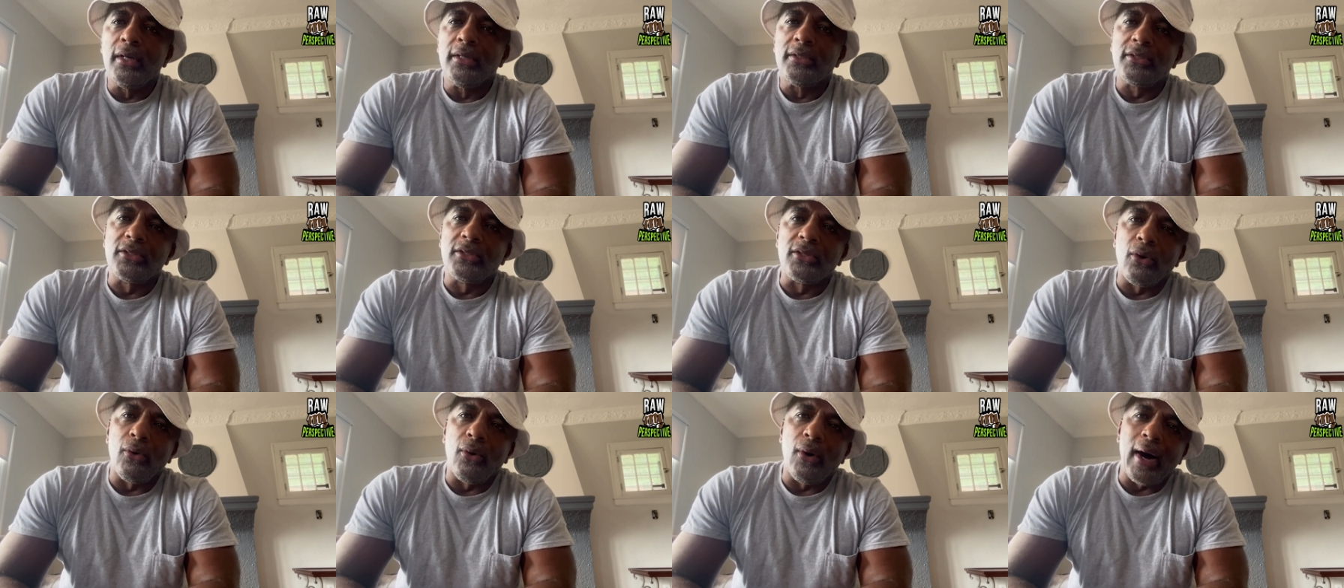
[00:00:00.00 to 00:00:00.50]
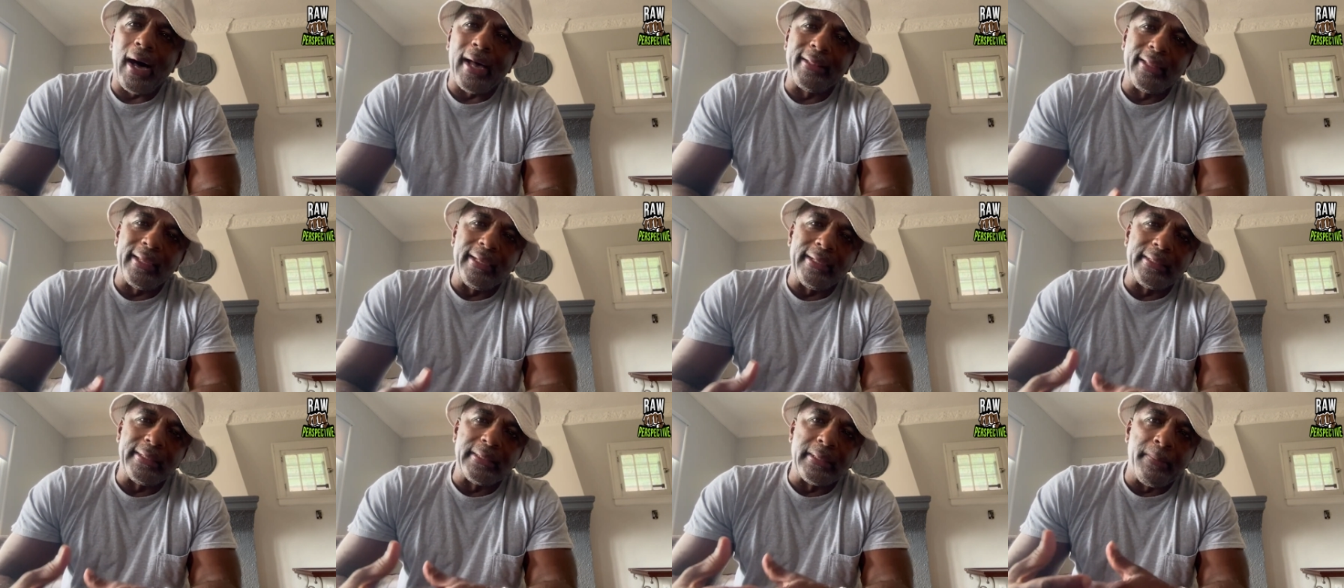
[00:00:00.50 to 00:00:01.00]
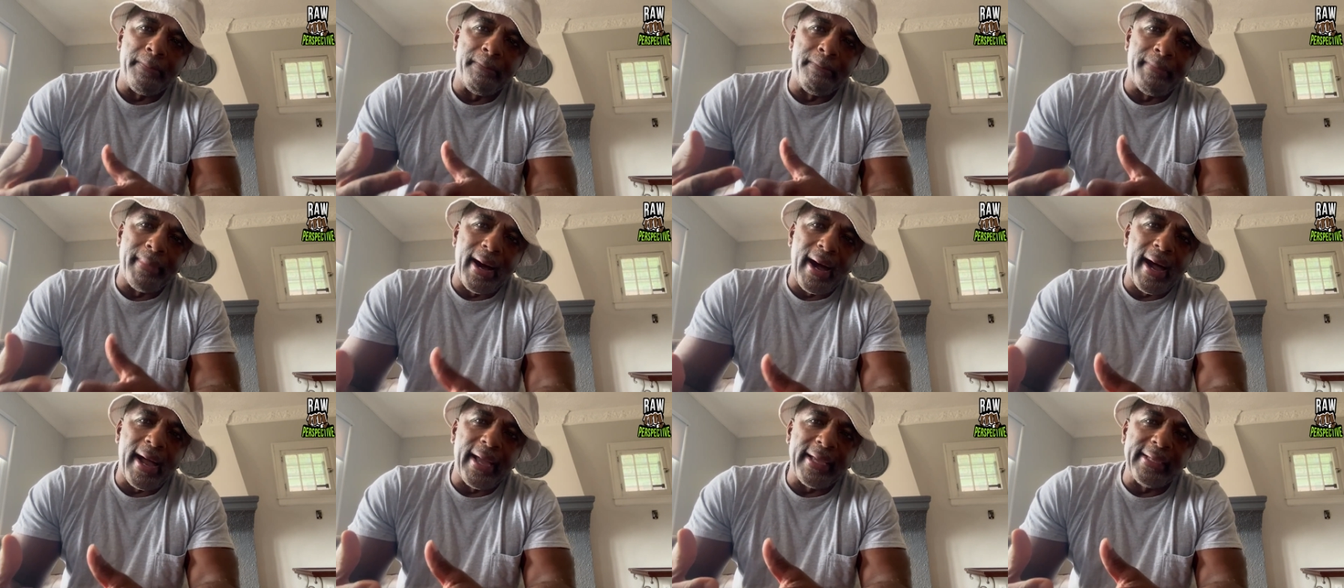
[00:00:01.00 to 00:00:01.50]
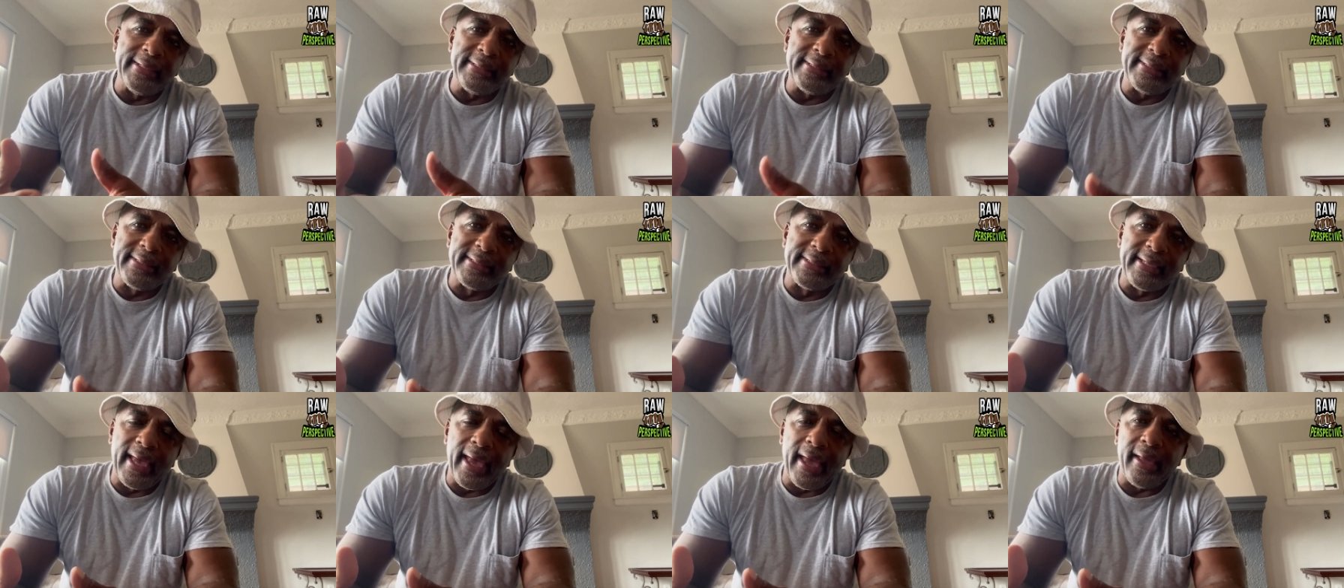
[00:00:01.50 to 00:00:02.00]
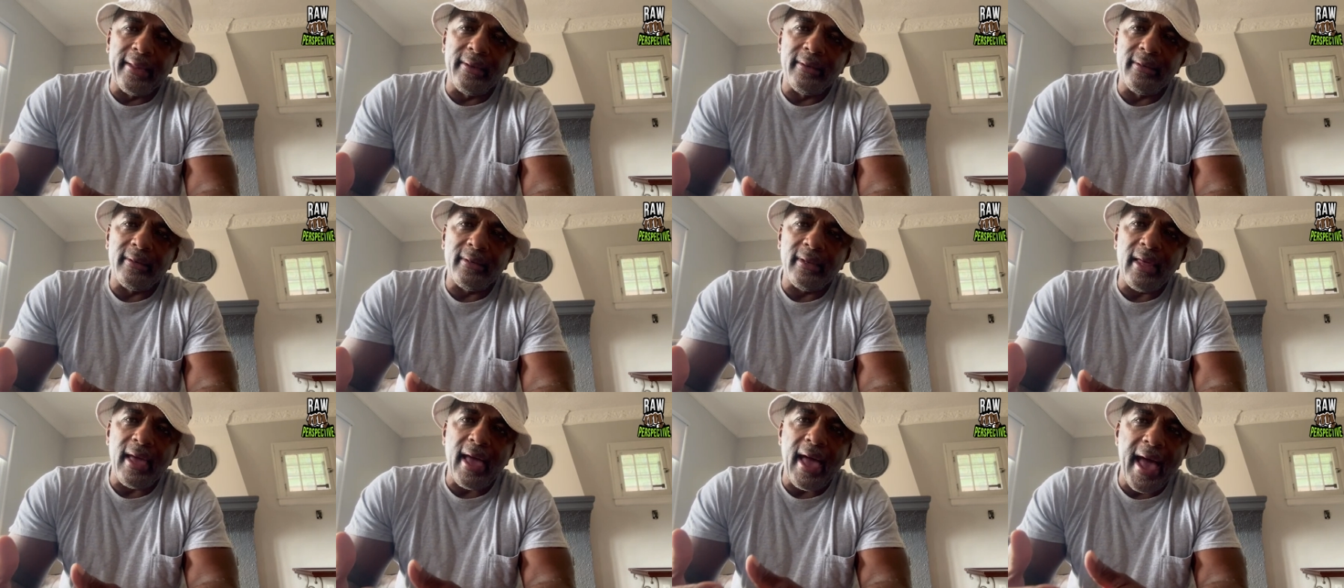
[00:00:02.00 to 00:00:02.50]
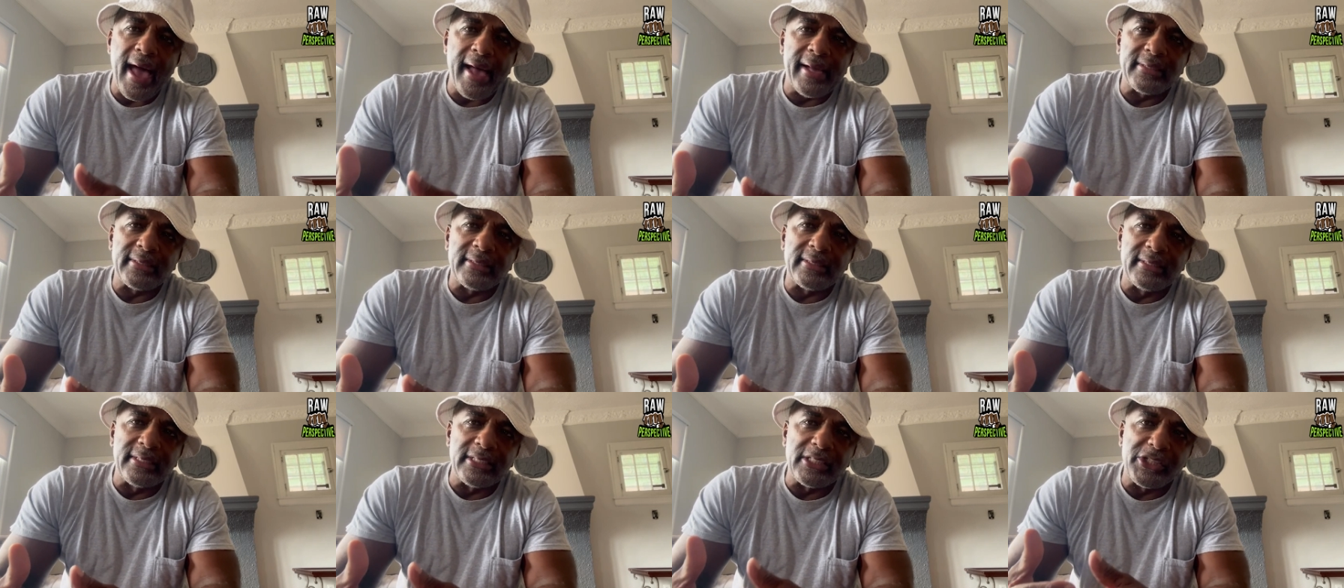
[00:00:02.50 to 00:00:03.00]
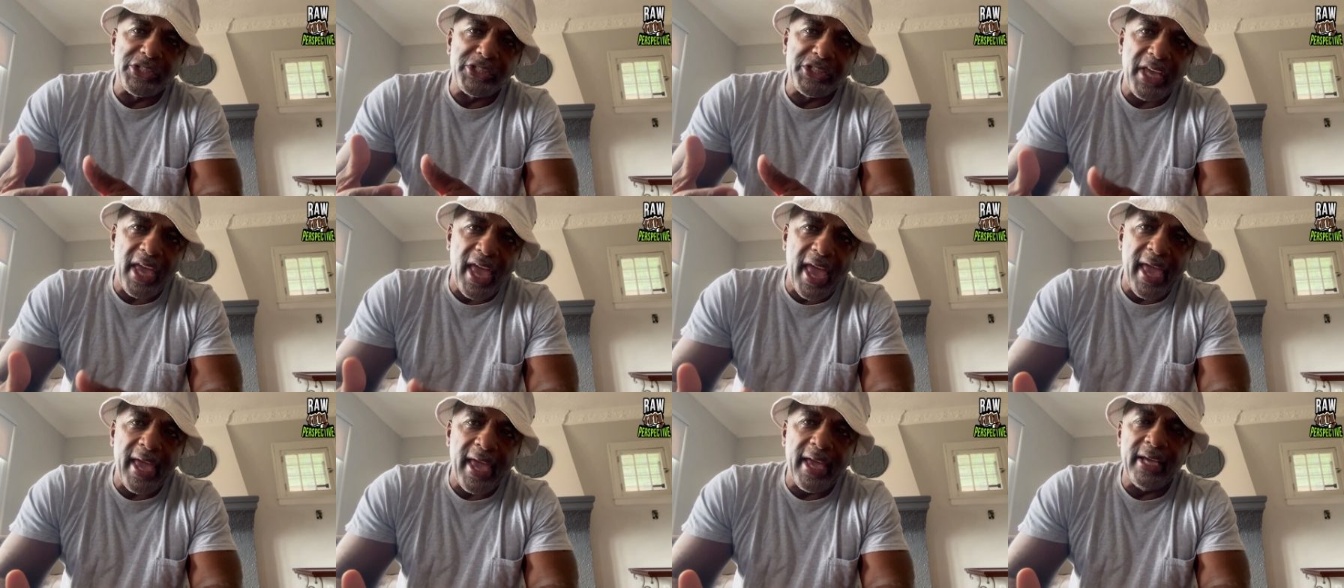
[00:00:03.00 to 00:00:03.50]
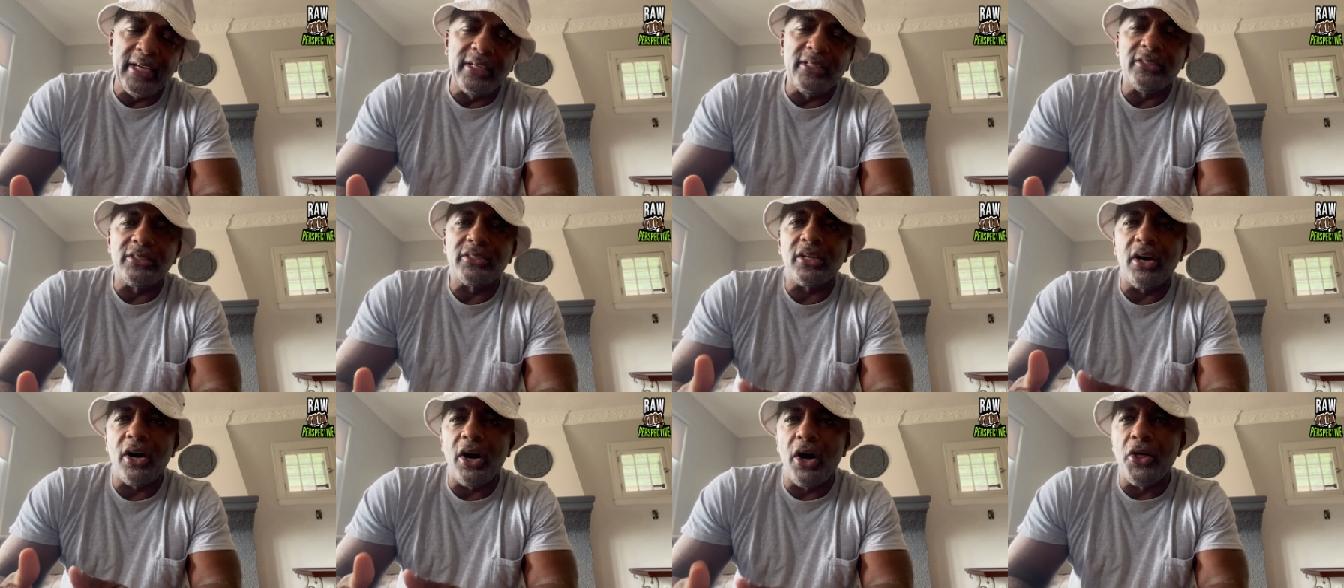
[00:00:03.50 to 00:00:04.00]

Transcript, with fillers: So I think the mindset has to change.